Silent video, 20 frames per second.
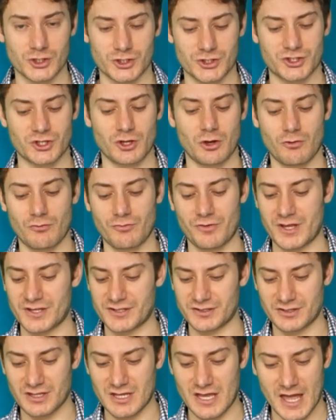So
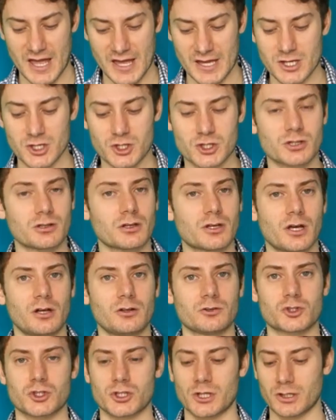there's the Asian
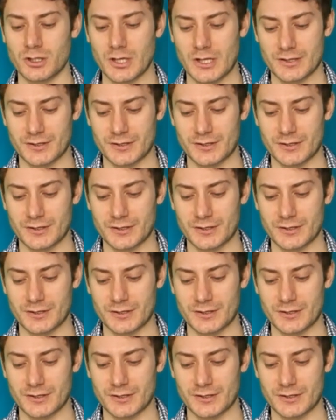culture,